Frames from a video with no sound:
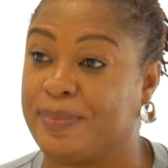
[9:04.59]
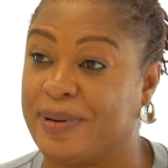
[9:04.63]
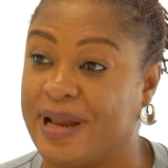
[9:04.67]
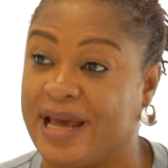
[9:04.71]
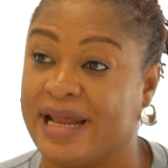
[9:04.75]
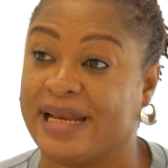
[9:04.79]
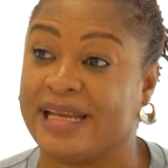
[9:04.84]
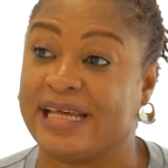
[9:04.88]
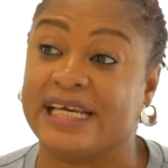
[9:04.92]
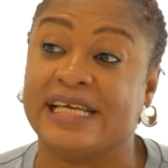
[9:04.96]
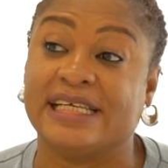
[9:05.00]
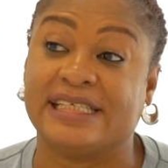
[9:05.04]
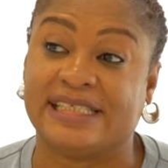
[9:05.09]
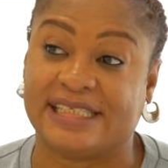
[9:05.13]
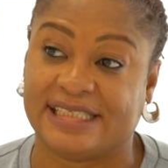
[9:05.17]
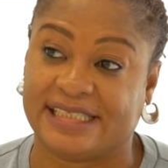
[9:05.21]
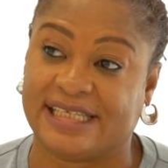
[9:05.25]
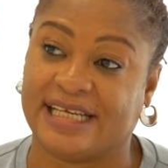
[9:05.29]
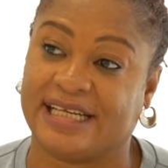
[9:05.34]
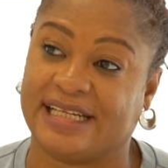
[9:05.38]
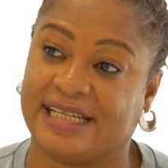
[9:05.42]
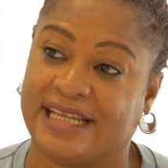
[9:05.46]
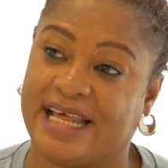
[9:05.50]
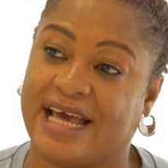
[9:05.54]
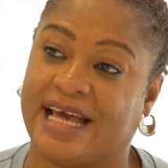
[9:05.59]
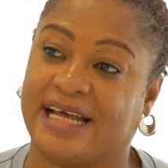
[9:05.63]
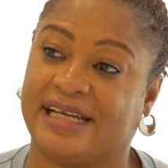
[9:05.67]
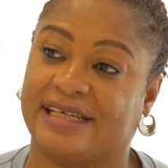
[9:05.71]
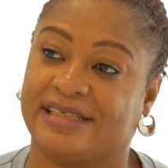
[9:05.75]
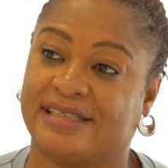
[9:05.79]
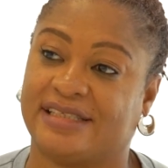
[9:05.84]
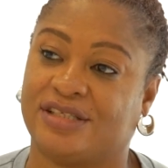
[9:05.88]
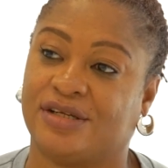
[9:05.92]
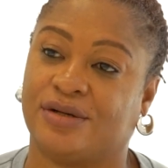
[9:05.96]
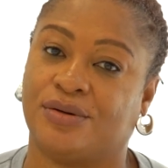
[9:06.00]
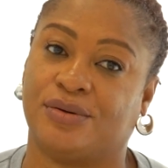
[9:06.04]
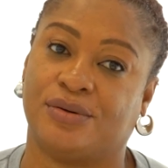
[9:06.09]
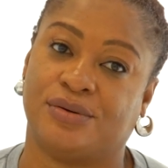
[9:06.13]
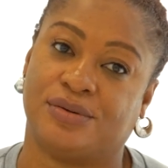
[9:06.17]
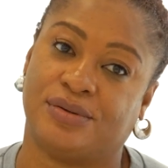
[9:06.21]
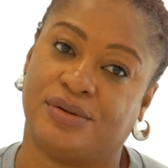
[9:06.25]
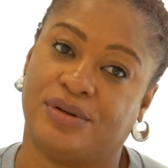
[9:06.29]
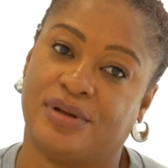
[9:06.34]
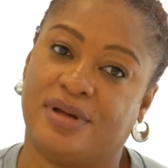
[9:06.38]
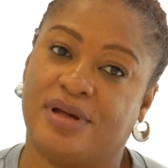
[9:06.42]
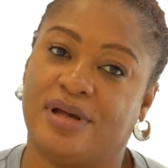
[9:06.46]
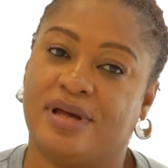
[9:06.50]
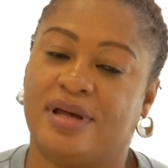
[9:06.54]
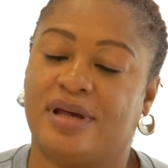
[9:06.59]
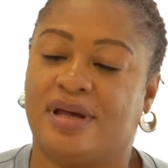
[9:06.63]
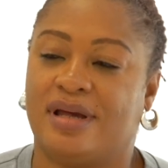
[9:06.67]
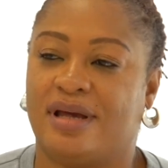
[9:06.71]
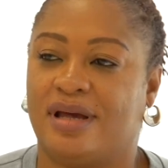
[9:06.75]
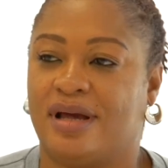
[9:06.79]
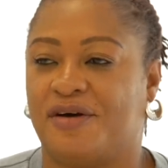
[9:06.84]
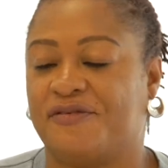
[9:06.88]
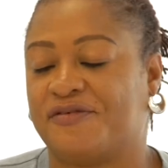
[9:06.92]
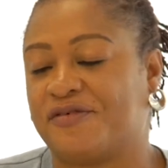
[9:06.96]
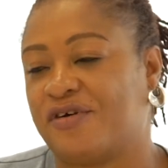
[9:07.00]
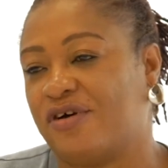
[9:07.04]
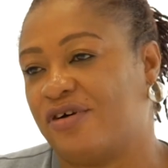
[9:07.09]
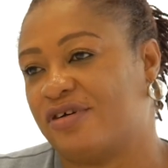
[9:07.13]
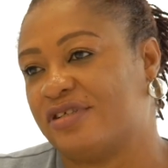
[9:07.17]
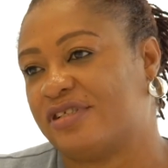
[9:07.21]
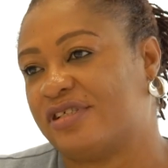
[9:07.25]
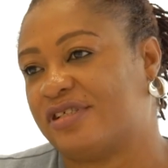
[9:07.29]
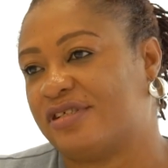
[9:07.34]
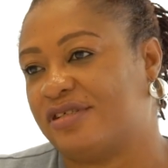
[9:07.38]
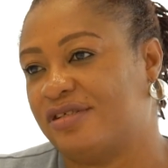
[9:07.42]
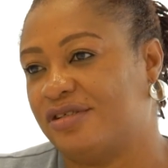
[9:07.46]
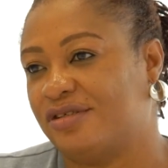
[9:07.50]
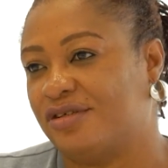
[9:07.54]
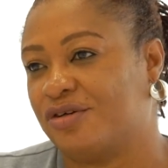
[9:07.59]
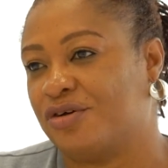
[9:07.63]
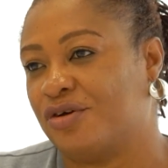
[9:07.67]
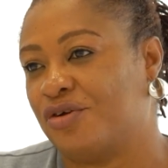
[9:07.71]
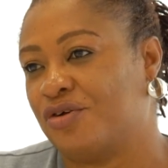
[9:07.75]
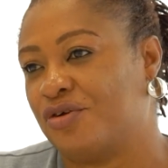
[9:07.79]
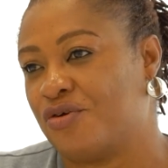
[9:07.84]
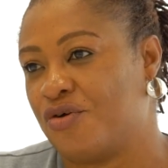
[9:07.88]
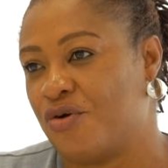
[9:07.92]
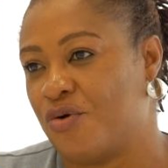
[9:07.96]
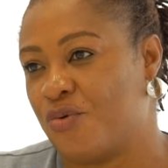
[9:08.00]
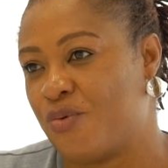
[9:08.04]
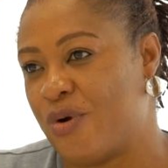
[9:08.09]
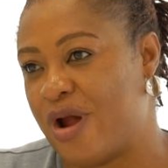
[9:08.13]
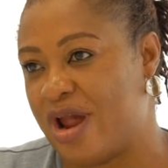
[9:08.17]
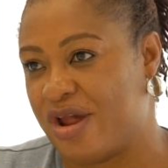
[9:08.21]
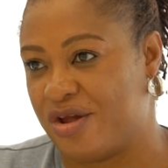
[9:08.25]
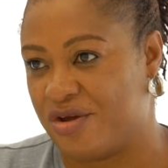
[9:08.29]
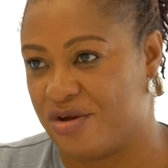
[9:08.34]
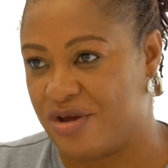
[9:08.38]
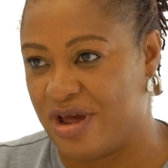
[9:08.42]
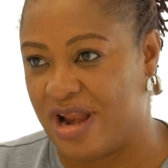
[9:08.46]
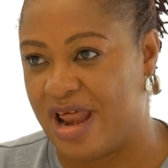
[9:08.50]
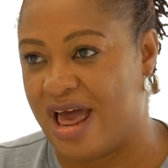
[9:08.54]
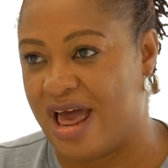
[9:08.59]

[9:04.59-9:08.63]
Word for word: plan, it said that. So, of course, you're going to go where you're going